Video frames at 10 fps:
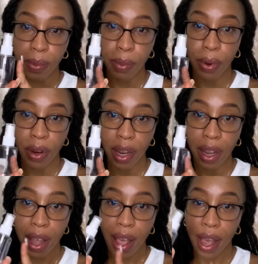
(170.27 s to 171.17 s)
spray
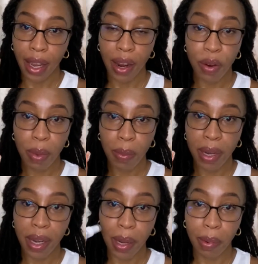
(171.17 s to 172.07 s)
i can't remember the
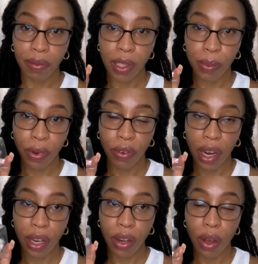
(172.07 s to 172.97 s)
name of the spray
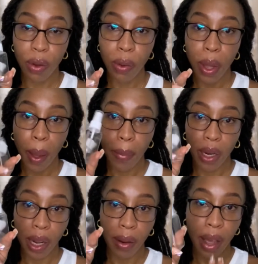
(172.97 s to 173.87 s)
right now but
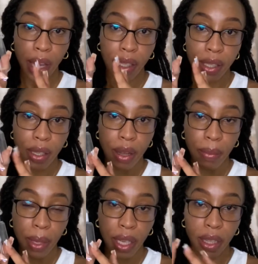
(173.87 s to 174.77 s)
i had some
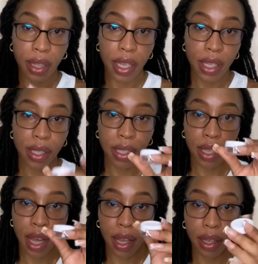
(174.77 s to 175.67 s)
in this
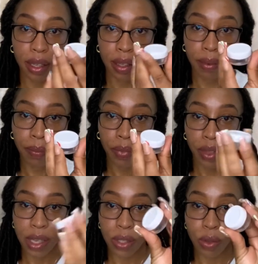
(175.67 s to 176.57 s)
and
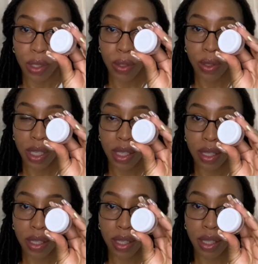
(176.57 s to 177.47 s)
there's also this
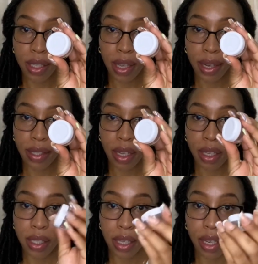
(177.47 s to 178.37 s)
size
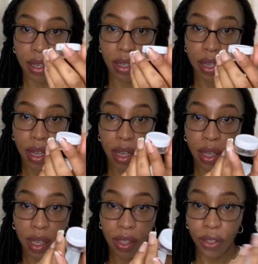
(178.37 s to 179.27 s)
container
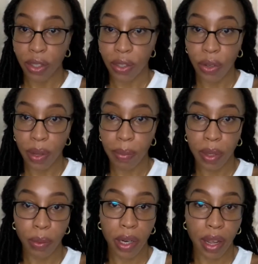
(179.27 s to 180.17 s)
that you can put
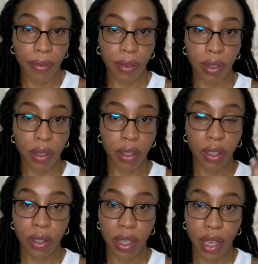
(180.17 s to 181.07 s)
whatever
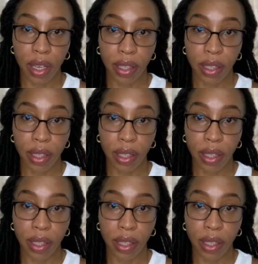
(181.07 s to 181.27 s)
you think